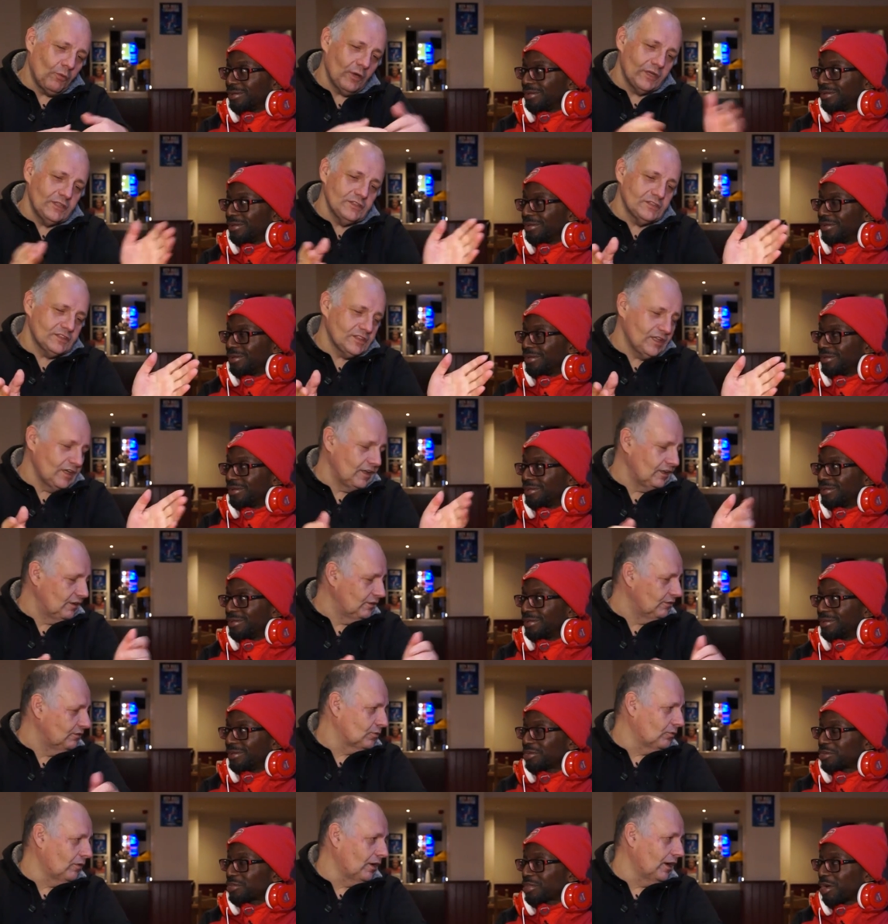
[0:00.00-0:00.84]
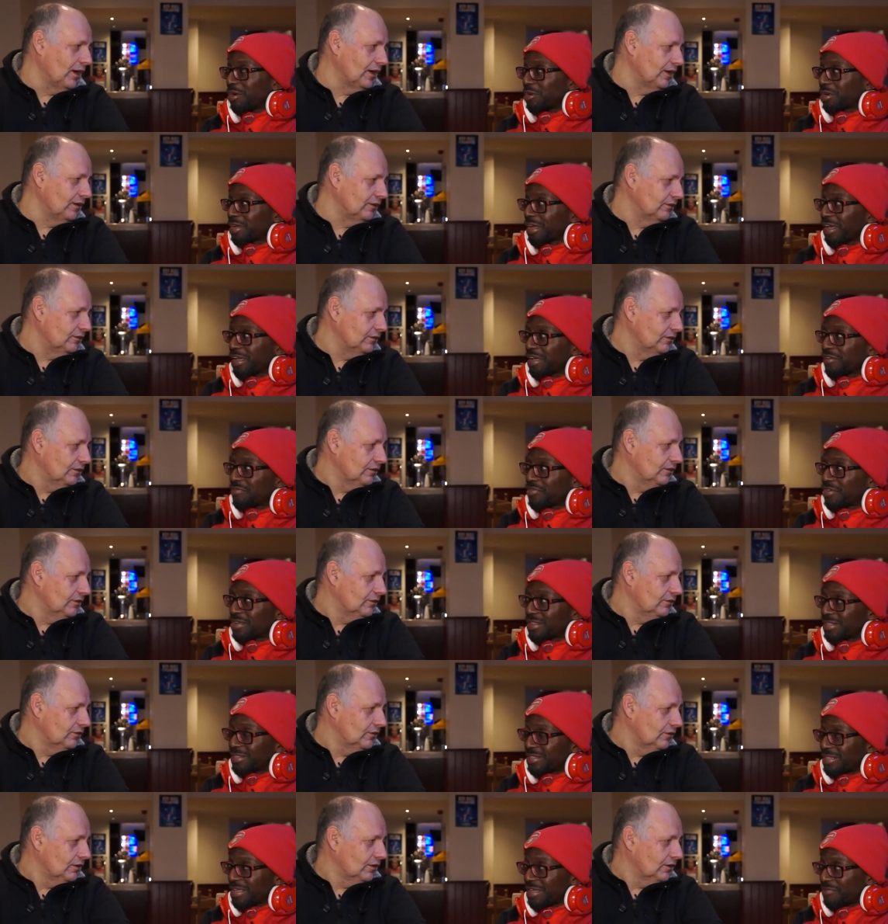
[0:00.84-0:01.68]
Speaker 1: he wins it, great. you don't care if
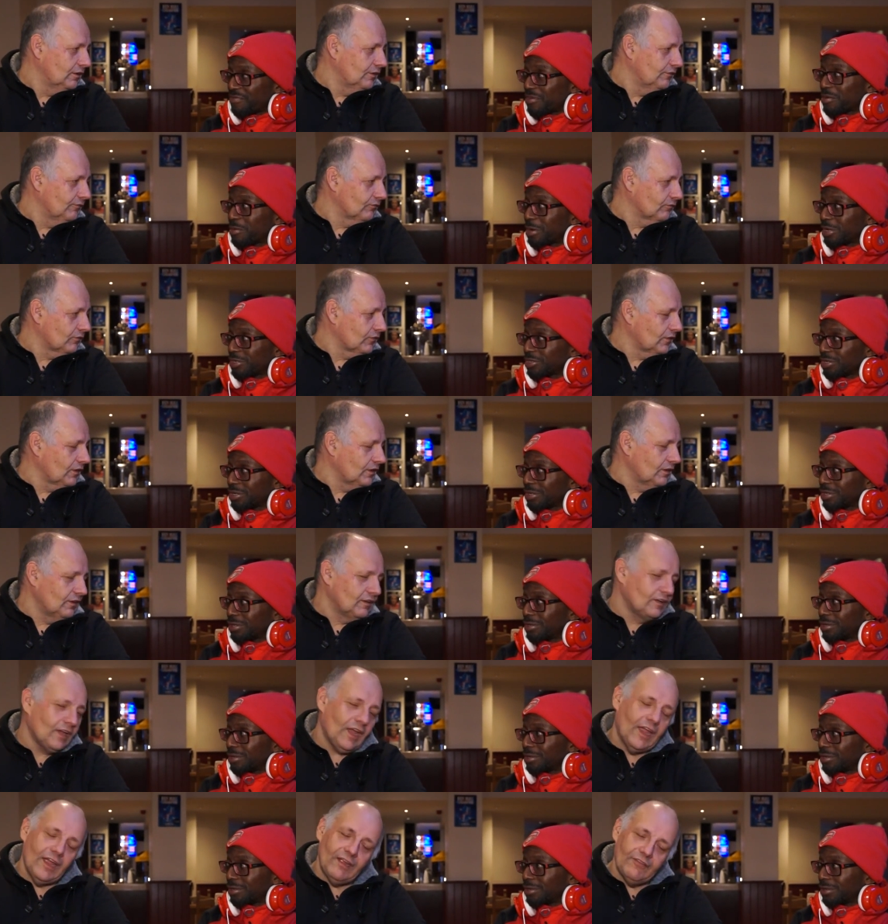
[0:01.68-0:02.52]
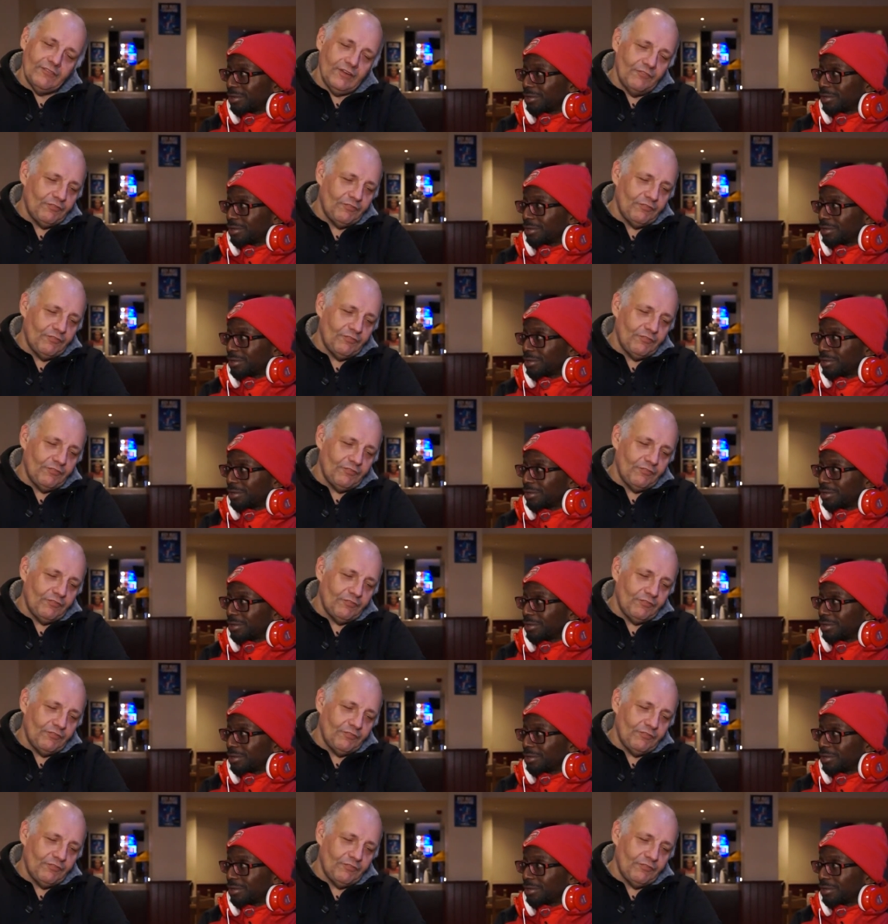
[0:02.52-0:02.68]
he if he wins it. Yeah,